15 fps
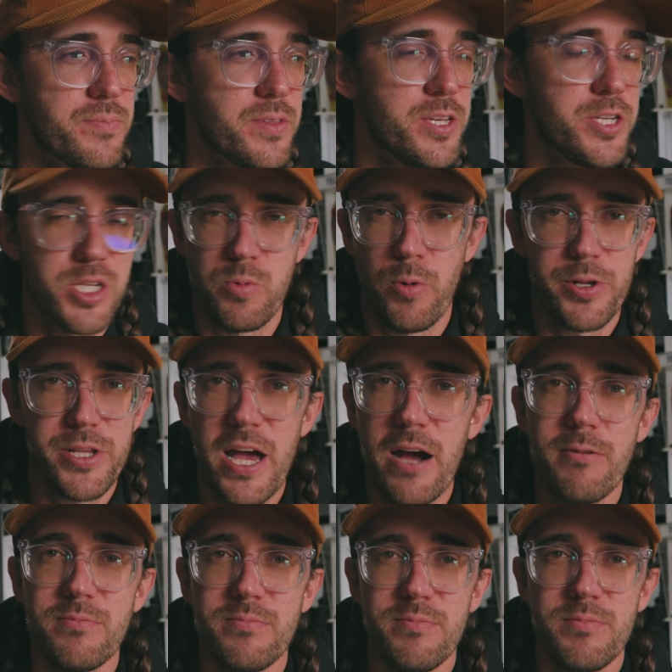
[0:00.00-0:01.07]
it just worked
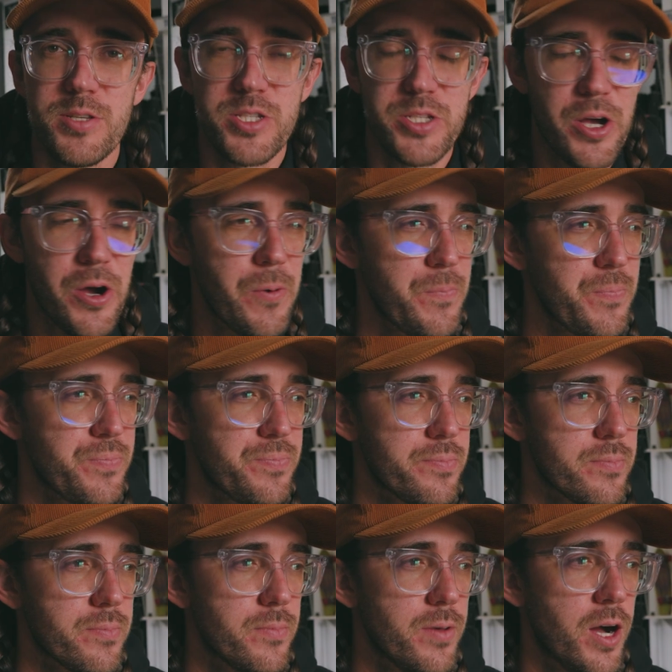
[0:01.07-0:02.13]
out. So
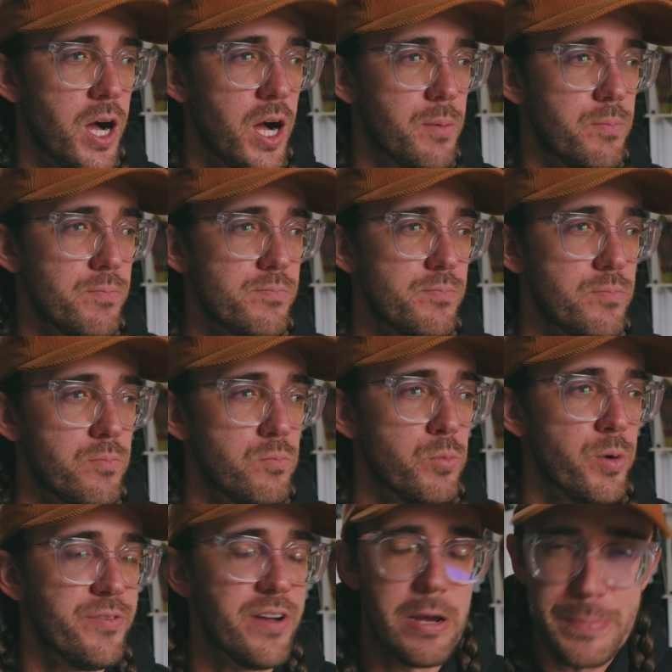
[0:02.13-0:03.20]

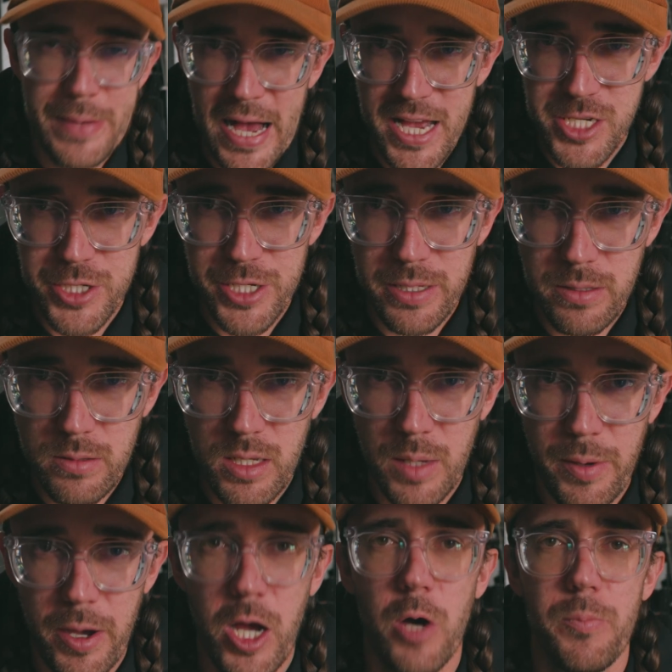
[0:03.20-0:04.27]
we're very passionate
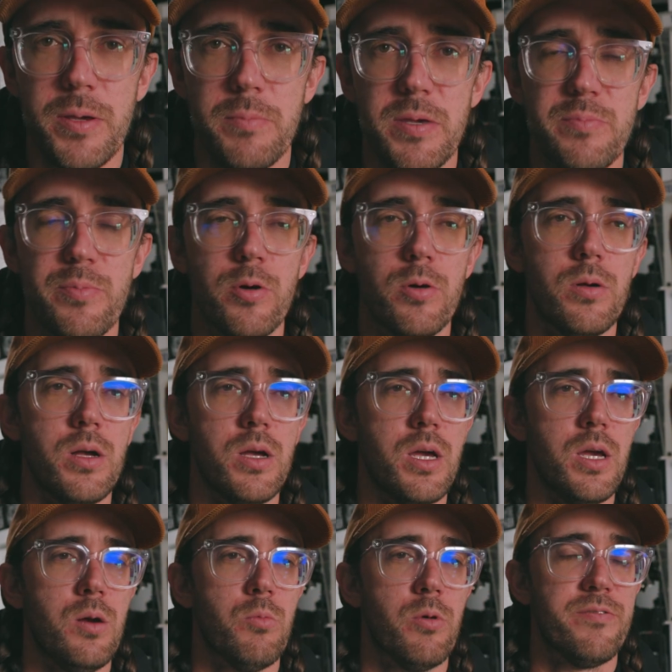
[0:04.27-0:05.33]
about helping people.
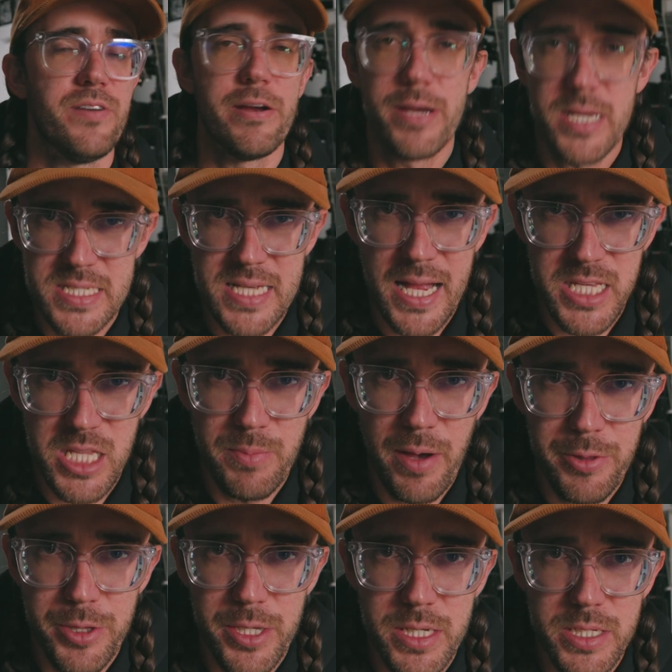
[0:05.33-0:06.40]
We're very excited
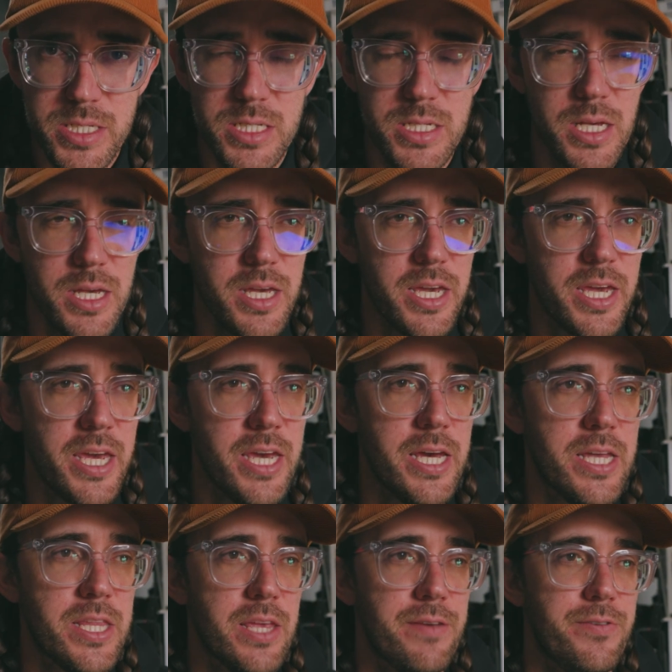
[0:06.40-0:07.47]
about this.
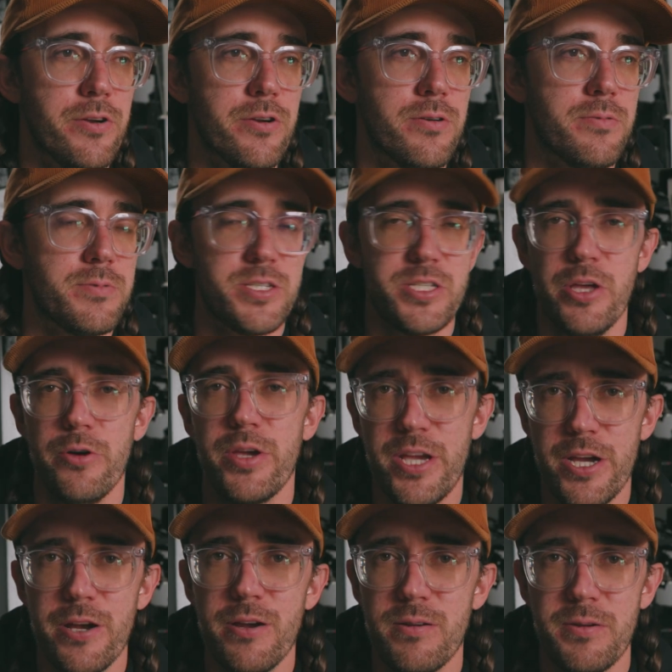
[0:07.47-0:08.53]
And if you're still
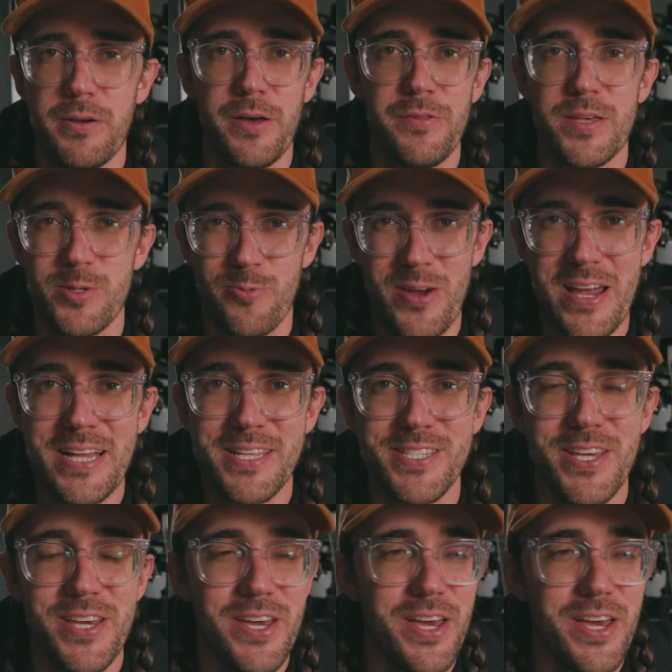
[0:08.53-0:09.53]
here on this rant,